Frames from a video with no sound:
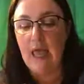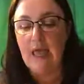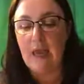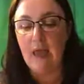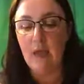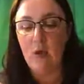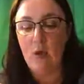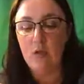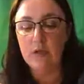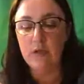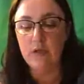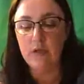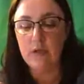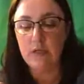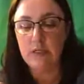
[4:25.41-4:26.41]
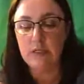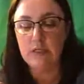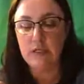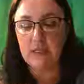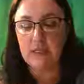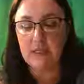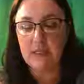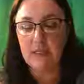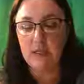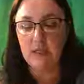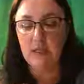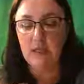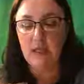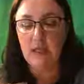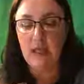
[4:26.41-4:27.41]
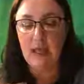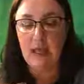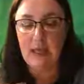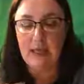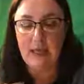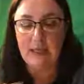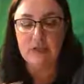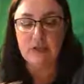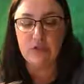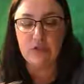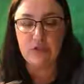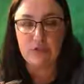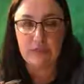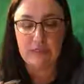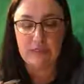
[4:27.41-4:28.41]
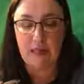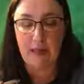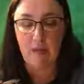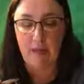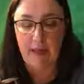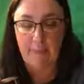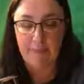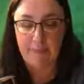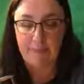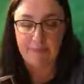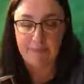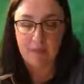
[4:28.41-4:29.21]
and I hold it really gently, and I screw it in that way.